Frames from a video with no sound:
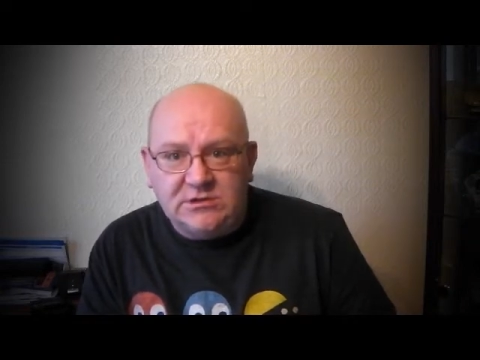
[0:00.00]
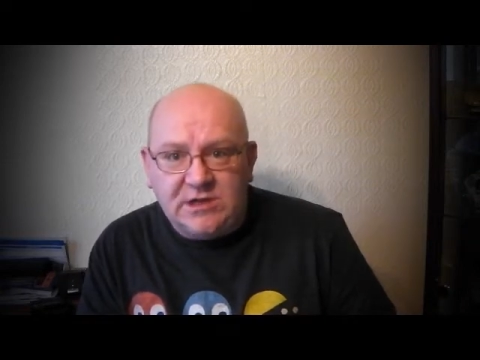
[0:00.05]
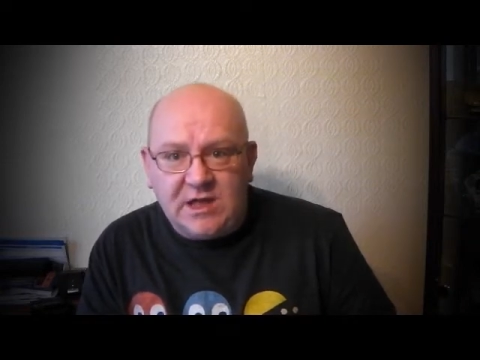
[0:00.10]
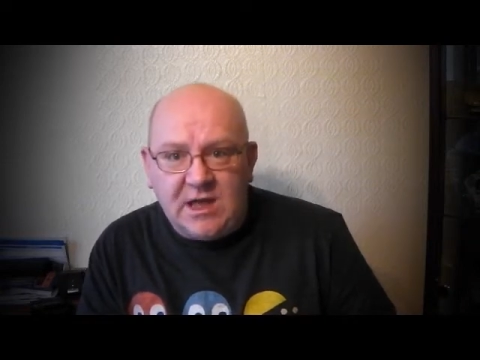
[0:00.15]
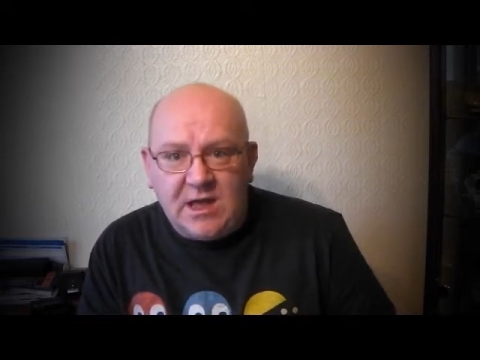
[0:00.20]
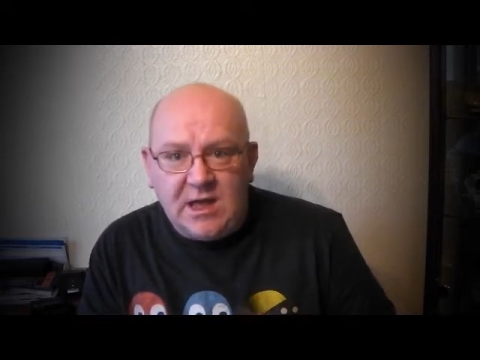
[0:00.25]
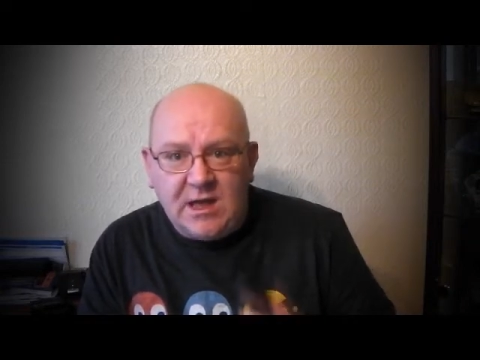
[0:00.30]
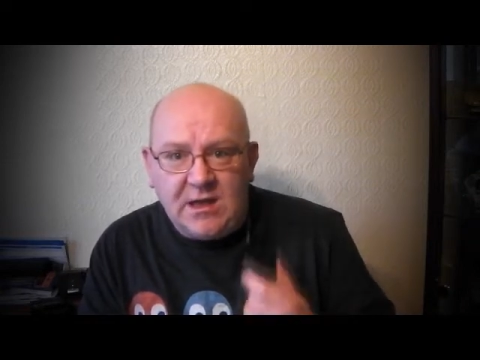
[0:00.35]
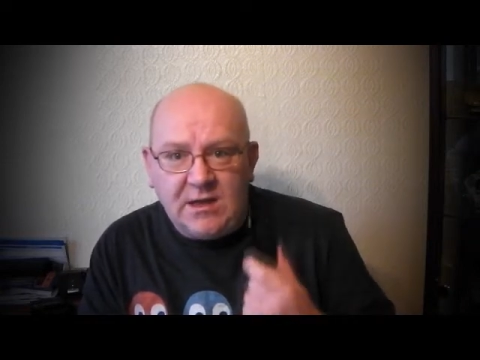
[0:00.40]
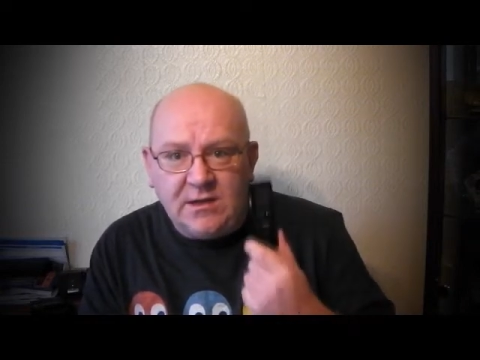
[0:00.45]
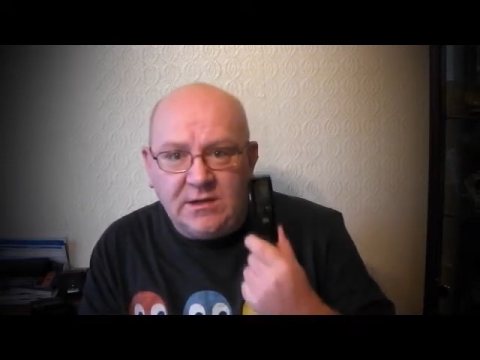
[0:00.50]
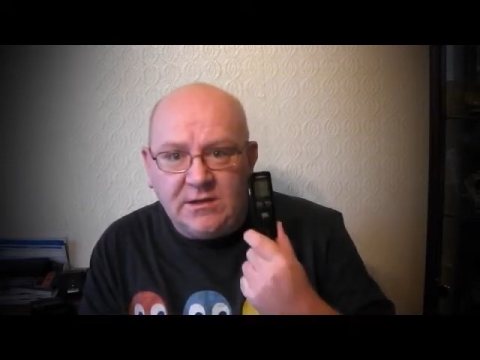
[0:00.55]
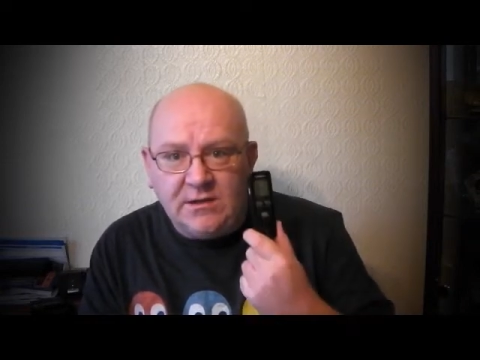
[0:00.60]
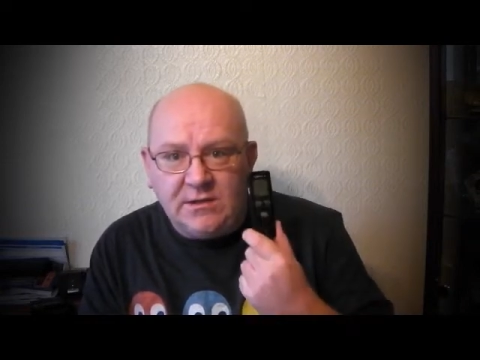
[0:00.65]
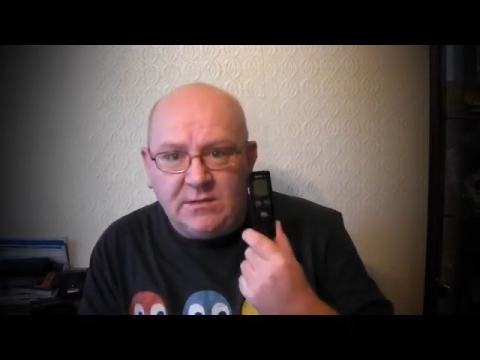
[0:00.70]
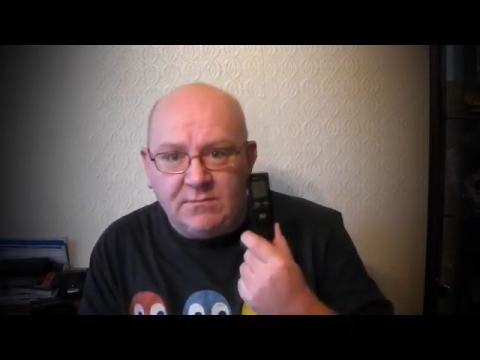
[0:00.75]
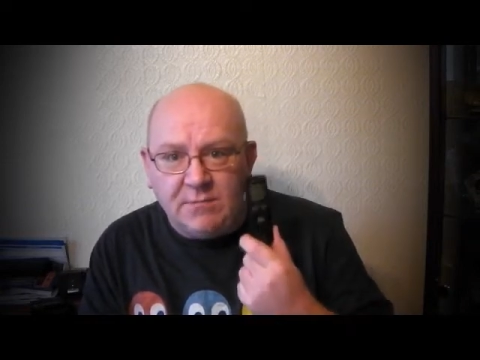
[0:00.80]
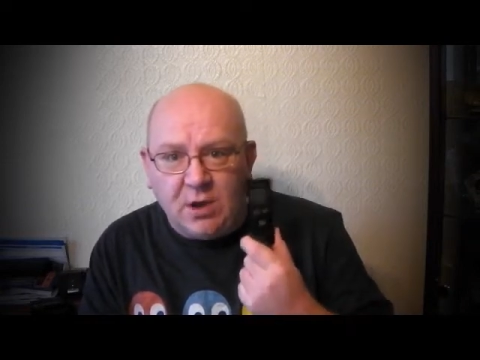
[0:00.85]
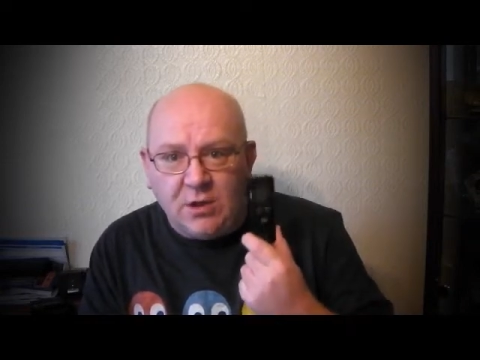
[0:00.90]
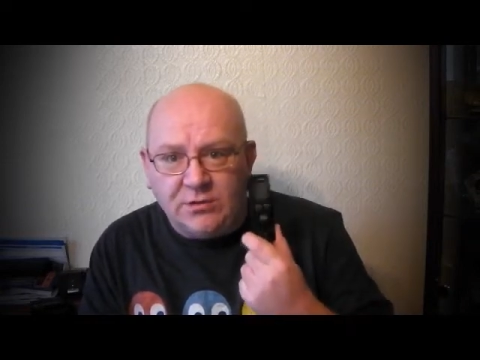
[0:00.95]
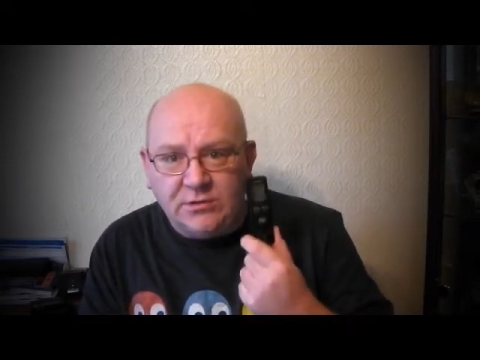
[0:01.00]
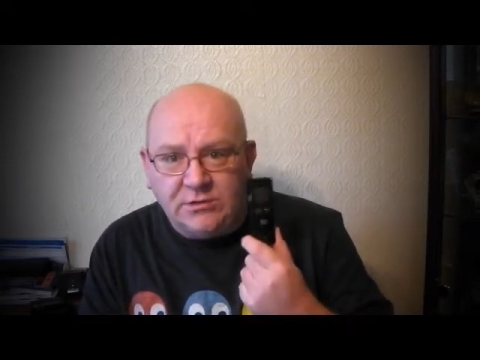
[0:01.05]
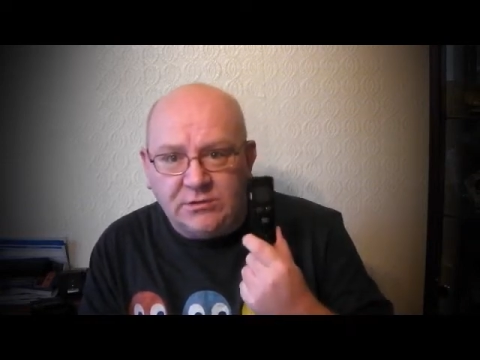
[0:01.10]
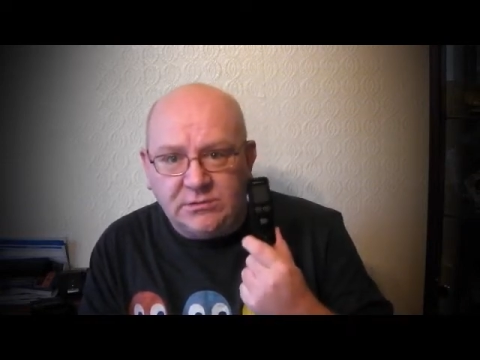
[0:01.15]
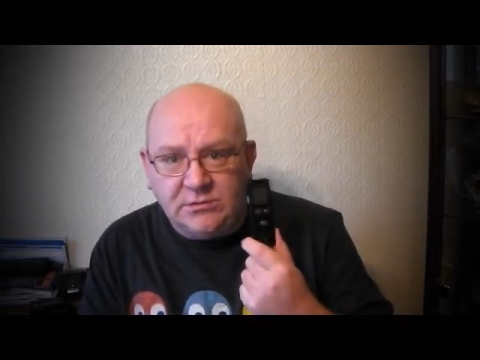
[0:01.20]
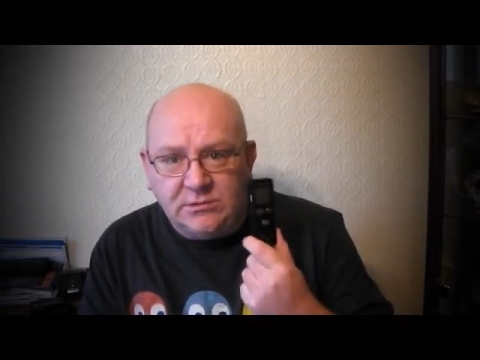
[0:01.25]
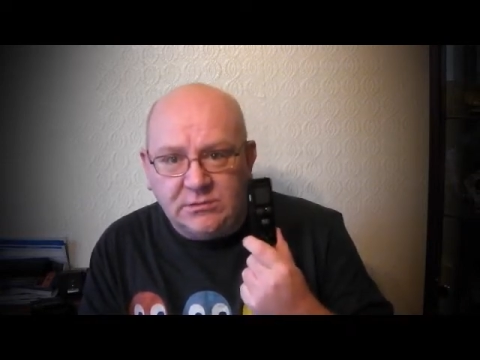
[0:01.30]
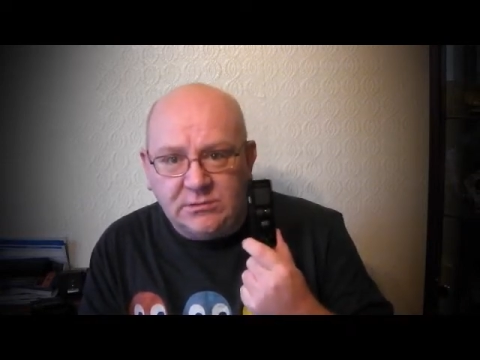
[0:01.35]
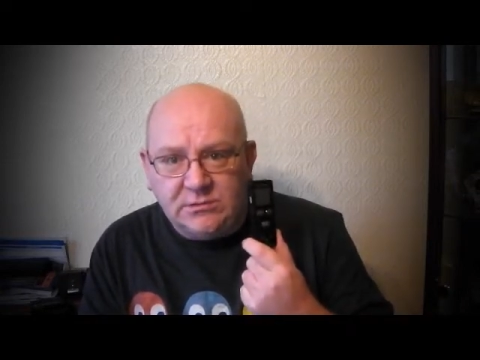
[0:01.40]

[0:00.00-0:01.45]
than the modern